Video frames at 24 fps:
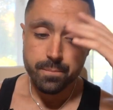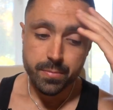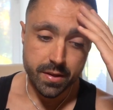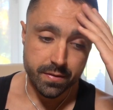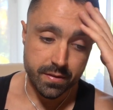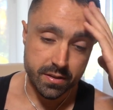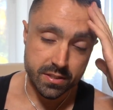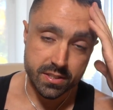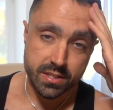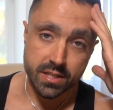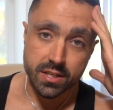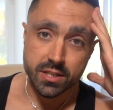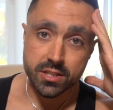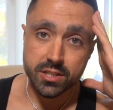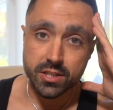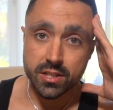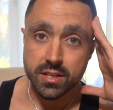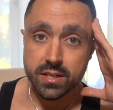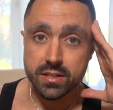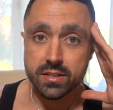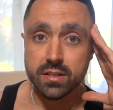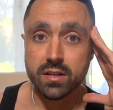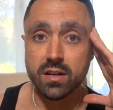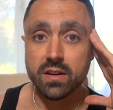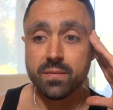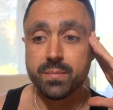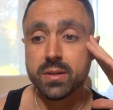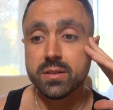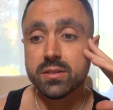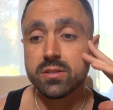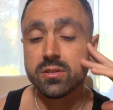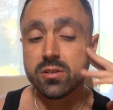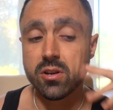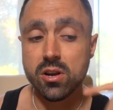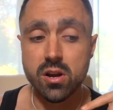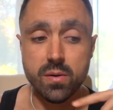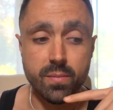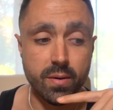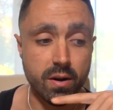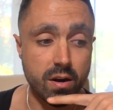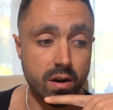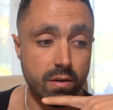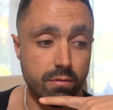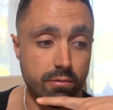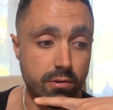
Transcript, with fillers: in the six years that I've been sober, I